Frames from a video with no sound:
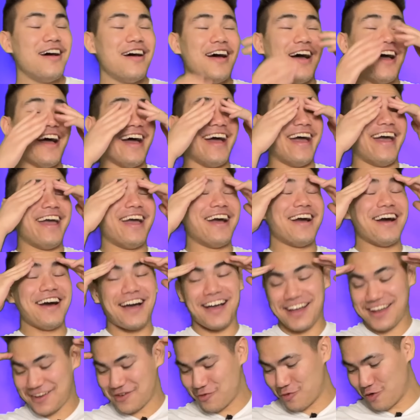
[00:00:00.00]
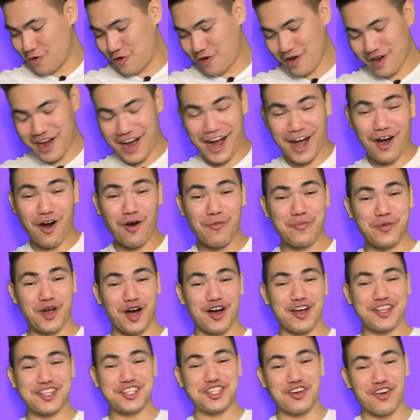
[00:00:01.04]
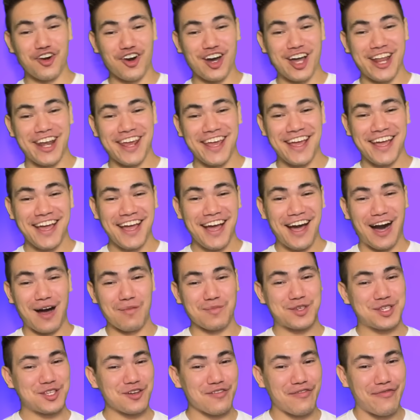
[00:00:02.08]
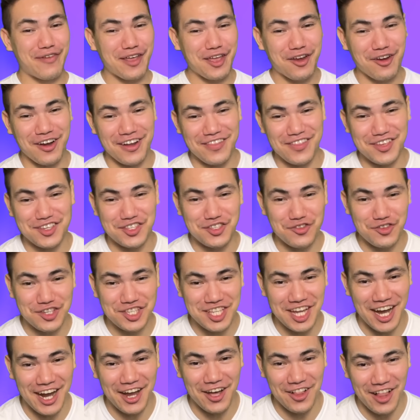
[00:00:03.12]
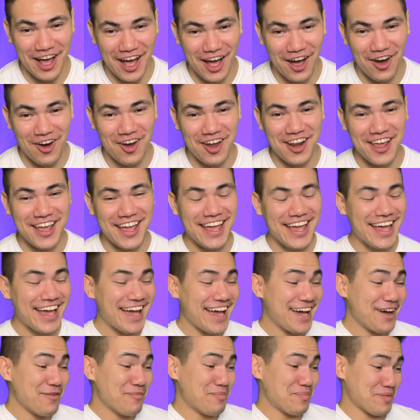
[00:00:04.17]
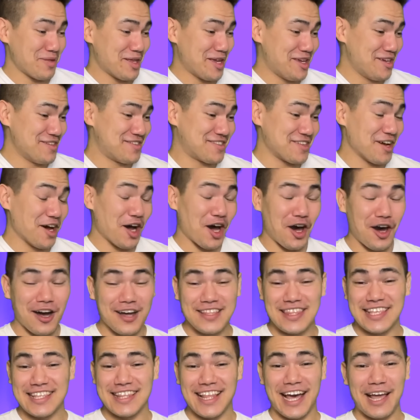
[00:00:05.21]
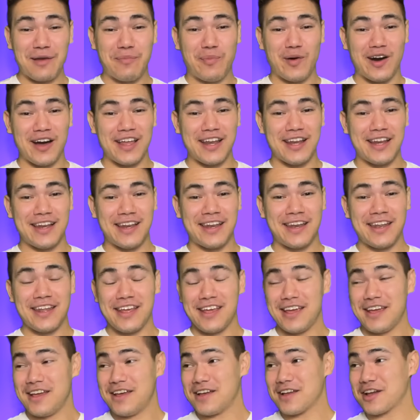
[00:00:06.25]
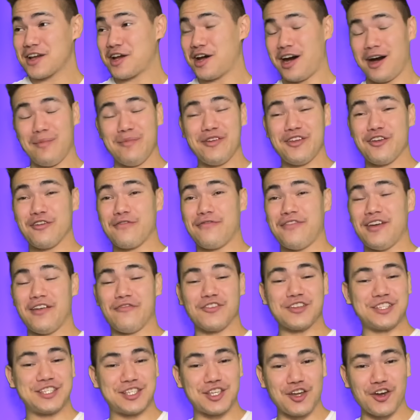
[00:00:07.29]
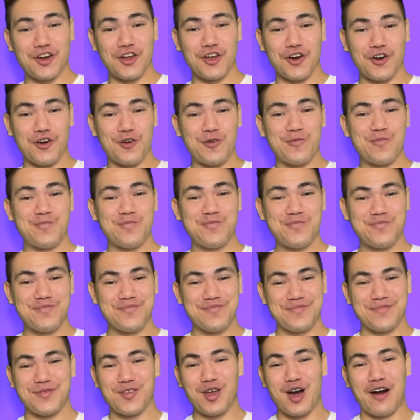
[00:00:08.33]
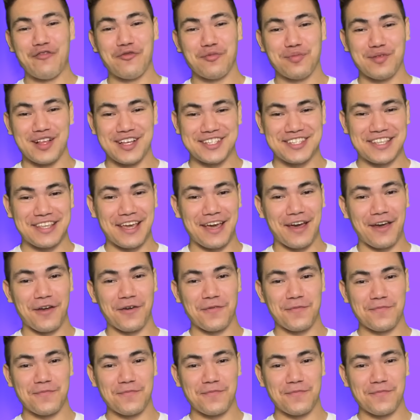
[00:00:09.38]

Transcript: Hey, ooh, I hope y'all enjoyed. I'm still figuring this new style out. Please hug the like button, comment your favorite cereal. Y'all have a blessed day.